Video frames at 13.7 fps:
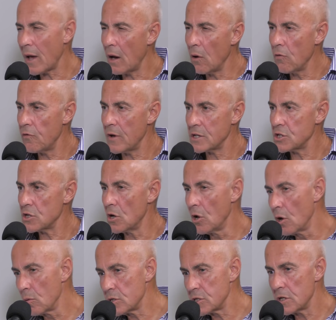that old fashioned
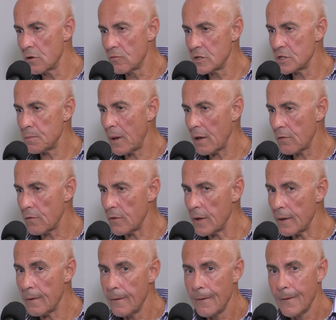loyalty and respect
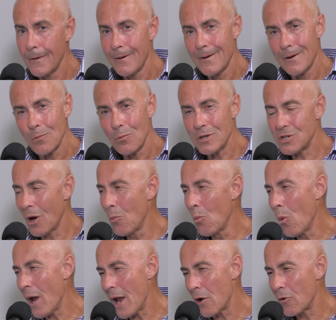thing, which I'm
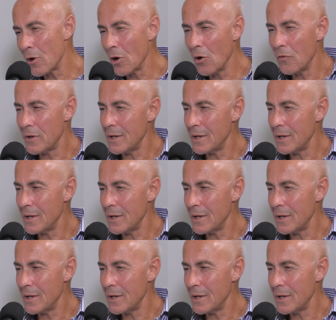wary of.